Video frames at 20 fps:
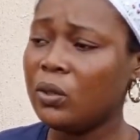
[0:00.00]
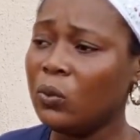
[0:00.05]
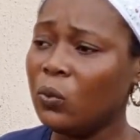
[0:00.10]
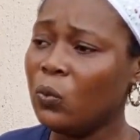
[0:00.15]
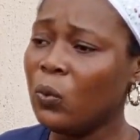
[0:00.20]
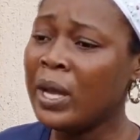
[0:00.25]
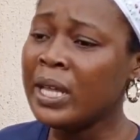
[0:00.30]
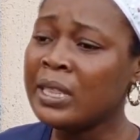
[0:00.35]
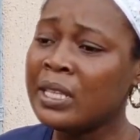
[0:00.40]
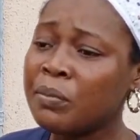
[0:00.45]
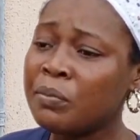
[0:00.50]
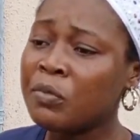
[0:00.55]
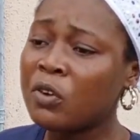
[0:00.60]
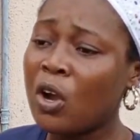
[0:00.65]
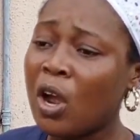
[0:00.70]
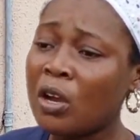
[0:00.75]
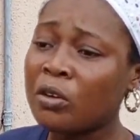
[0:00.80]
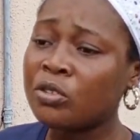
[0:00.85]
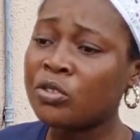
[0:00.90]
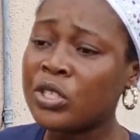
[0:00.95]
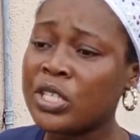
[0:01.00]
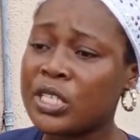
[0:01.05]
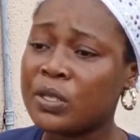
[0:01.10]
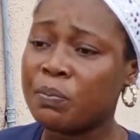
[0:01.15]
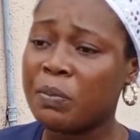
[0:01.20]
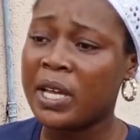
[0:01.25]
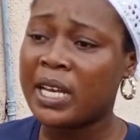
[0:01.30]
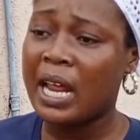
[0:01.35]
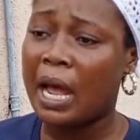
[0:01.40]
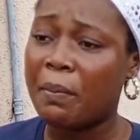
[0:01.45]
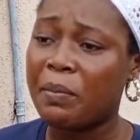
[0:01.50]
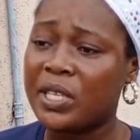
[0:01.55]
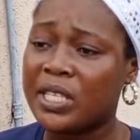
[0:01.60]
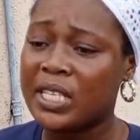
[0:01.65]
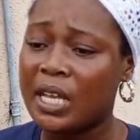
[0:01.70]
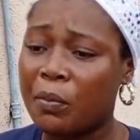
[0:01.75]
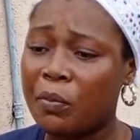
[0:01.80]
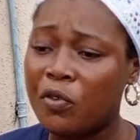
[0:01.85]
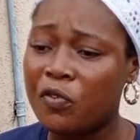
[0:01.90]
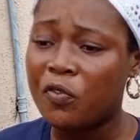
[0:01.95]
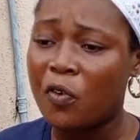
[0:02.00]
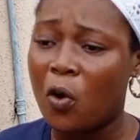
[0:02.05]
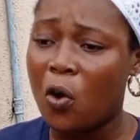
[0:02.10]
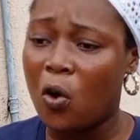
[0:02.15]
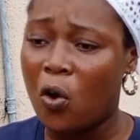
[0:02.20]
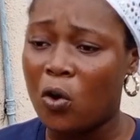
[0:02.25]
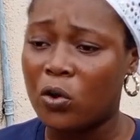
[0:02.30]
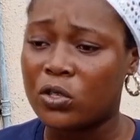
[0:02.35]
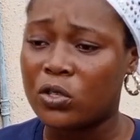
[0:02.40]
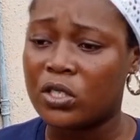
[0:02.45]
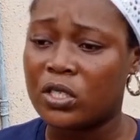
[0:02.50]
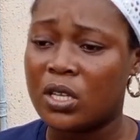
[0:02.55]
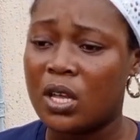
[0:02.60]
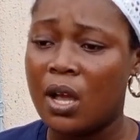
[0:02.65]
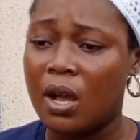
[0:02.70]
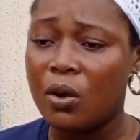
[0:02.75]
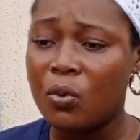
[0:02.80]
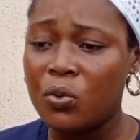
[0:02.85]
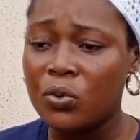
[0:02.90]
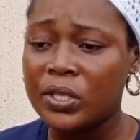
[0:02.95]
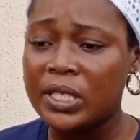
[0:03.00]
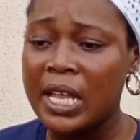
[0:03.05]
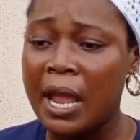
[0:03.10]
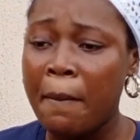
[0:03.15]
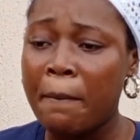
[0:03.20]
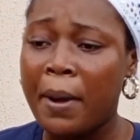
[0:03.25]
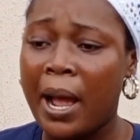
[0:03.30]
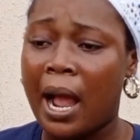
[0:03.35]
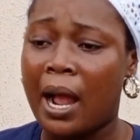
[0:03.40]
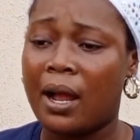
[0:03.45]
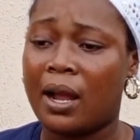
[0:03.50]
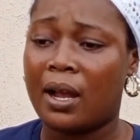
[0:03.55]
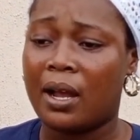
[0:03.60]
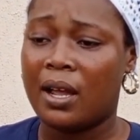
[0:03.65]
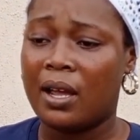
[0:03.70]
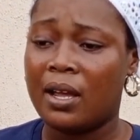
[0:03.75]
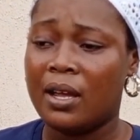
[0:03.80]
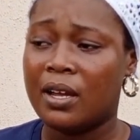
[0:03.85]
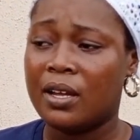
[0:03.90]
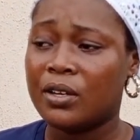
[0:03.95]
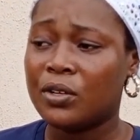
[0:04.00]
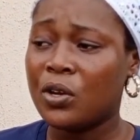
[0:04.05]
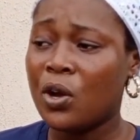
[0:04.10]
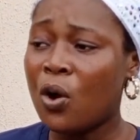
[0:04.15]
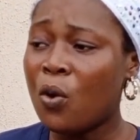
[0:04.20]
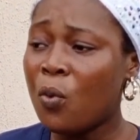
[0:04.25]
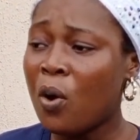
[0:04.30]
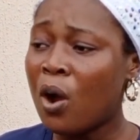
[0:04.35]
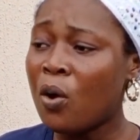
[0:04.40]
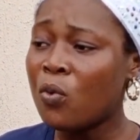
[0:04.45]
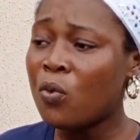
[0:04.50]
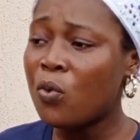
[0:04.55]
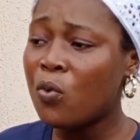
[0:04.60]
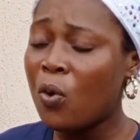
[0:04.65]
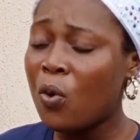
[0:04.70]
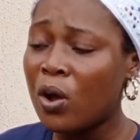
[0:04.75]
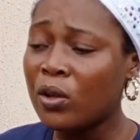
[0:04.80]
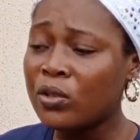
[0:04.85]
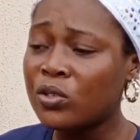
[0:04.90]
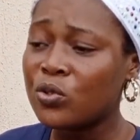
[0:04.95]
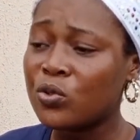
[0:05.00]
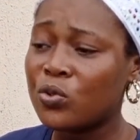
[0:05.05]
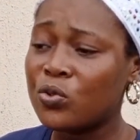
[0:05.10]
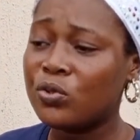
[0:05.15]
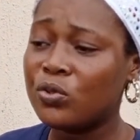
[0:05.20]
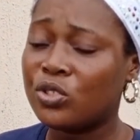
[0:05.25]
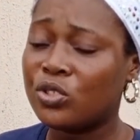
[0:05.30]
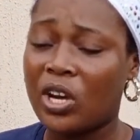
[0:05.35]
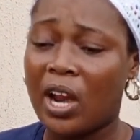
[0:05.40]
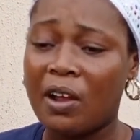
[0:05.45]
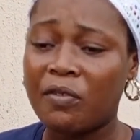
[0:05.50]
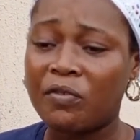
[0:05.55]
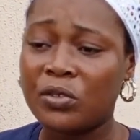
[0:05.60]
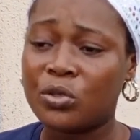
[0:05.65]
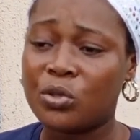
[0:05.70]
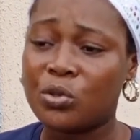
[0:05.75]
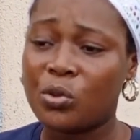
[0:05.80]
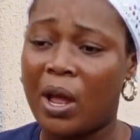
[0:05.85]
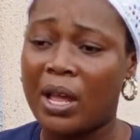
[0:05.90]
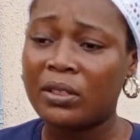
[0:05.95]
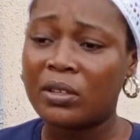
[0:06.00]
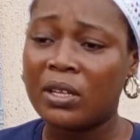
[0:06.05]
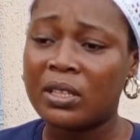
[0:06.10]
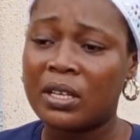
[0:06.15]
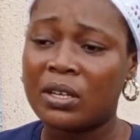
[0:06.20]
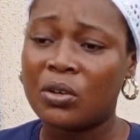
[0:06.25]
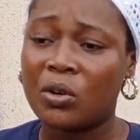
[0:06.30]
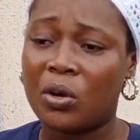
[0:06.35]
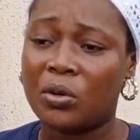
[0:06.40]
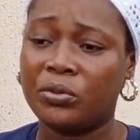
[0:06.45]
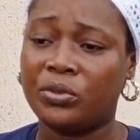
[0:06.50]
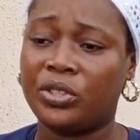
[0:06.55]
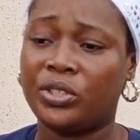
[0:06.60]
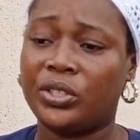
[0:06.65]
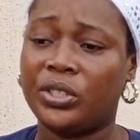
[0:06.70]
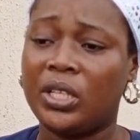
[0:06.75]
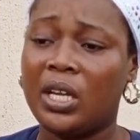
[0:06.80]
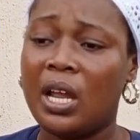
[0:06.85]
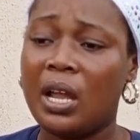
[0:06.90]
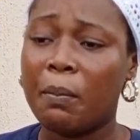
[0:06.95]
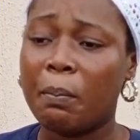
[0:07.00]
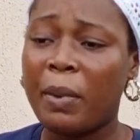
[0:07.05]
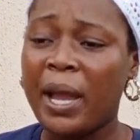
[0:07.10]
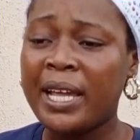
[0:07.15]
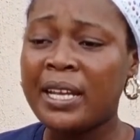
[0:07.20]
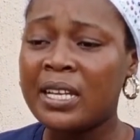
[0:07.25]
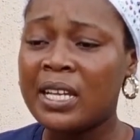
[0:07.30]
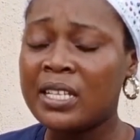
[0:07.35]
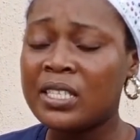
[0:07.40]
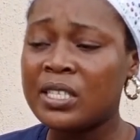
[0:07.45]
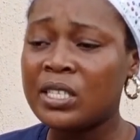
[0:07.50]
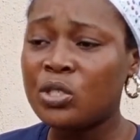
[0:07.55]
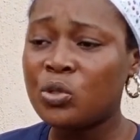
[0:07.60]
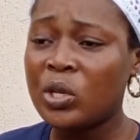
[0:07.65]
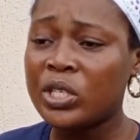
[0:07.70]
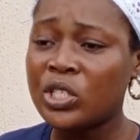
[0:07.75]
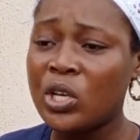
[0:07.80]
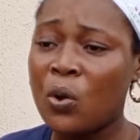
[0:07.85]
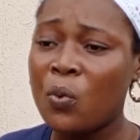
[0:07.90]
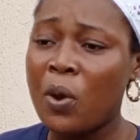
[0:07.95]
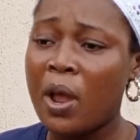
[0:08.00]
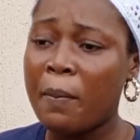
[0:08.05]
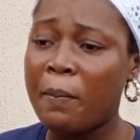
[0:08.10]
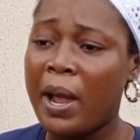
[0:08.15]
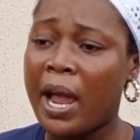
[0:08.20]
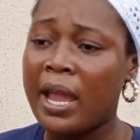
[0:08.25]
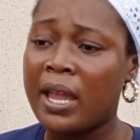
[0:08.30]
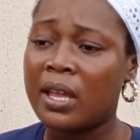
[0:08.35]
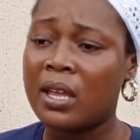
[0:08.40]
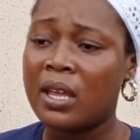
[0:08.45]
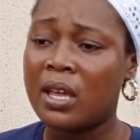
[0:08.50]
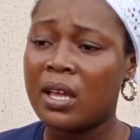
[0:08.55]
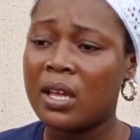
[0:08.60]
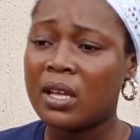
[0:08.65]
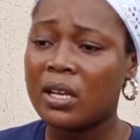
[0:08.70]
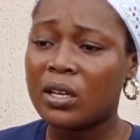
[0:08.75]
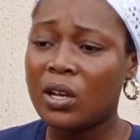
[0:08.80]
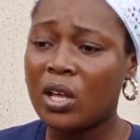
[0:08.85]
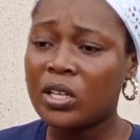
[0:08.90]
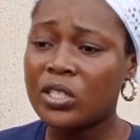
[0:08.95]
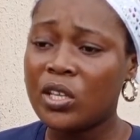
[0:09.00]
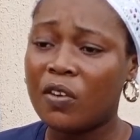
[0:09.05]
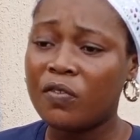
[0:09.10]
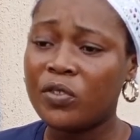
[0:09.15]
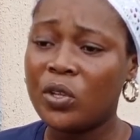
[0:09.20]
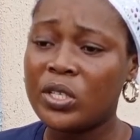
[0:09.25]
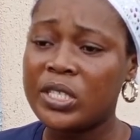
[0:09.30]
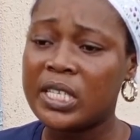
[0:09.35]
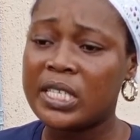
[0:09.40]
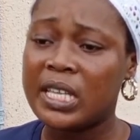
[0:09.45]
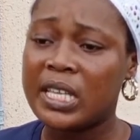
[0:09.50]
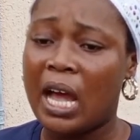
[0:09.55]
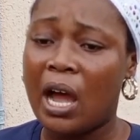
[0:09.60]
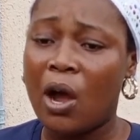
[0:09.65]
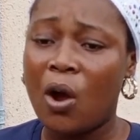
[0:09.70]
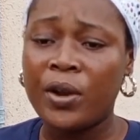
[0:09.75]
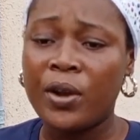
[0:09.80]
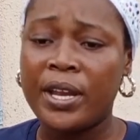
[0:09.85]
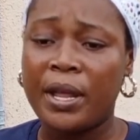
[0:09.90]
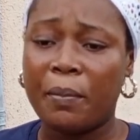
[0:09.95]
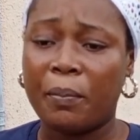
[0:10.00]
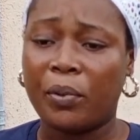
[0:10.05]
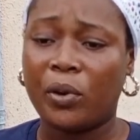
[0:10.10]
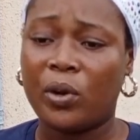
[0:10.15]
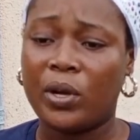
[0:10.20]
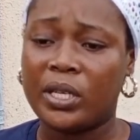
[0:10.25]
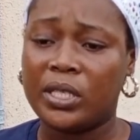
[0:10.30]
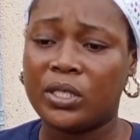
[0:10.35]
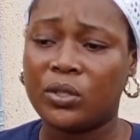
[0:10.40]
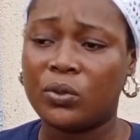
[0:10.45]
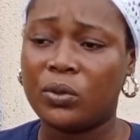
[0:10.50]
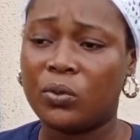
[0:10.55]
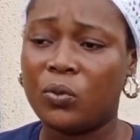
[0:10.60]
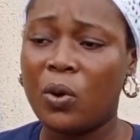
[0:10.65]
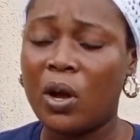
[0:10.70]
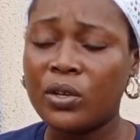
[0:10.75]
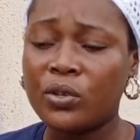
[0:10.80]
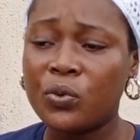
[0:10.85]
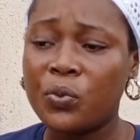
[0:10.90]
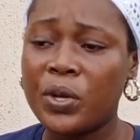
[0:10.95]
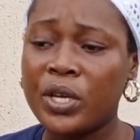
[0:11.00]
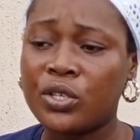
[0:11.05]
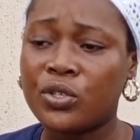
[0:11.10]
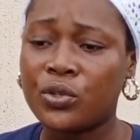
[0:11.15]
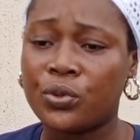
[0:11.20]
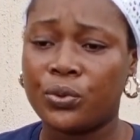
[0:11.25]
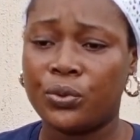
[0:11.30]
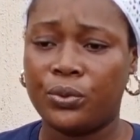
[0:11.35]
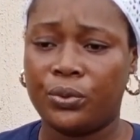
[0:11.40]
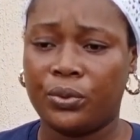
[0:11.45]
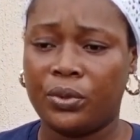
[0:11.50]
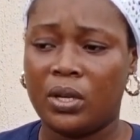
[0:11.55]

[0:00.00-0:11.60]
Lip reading: When the country is made habitable for us, we will stay back. No one will want to travel to another country. But in a situation whereby lots of nurses are unemployed, what do?